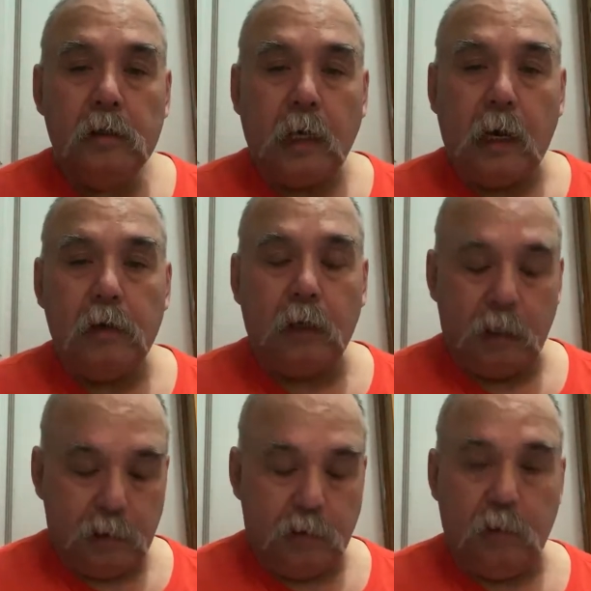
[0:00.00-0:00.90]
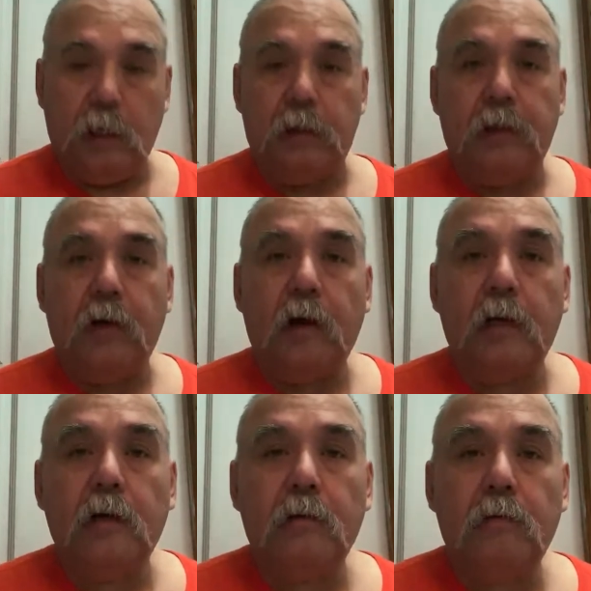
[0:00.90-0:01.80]
So how you guys doing out
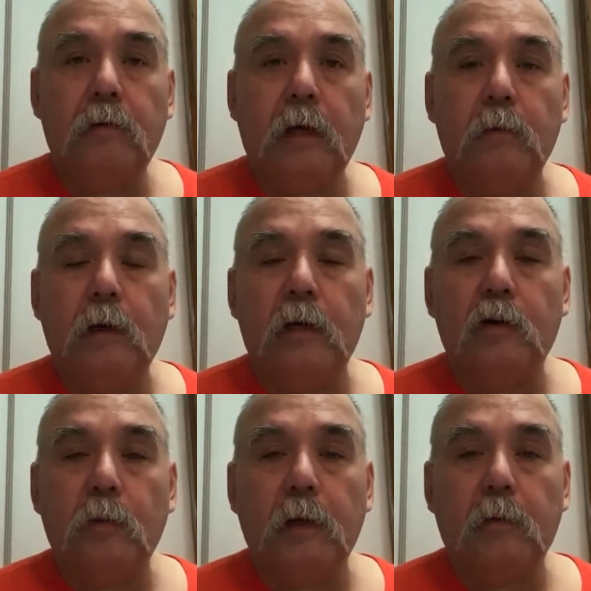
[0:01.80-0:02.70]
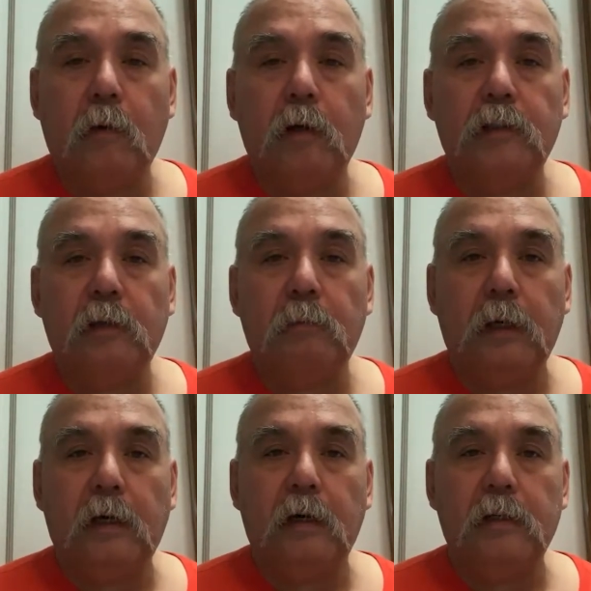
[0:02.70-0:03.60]
there? I know that we got nobody watching
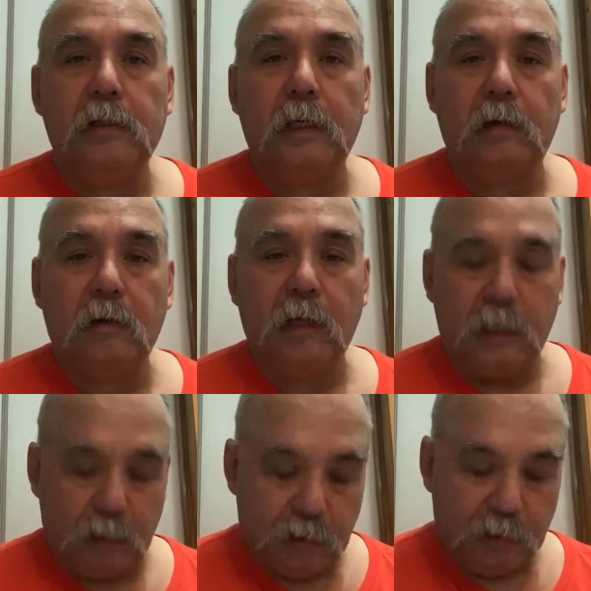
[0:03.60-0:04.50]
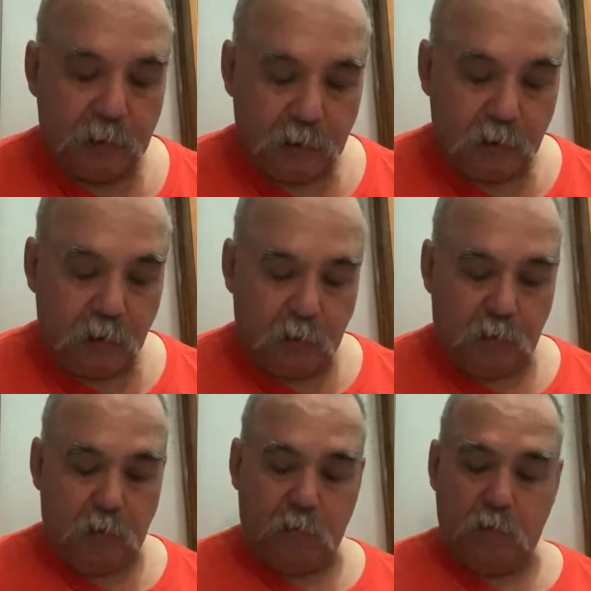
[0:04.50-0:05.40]
because the internet is
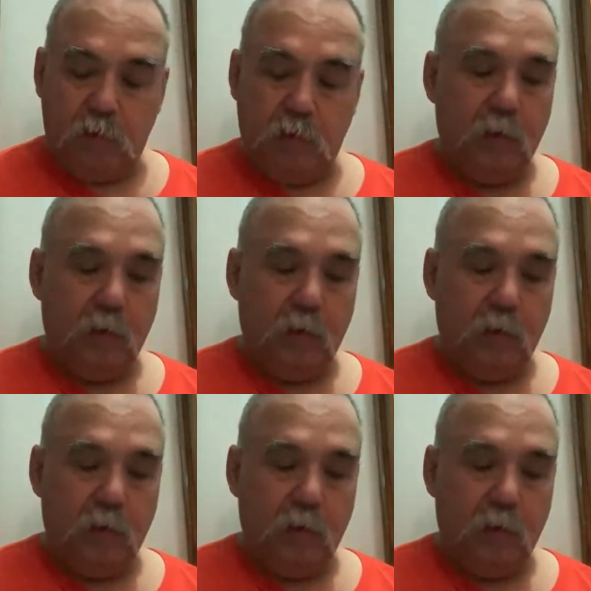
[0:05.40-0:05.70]
so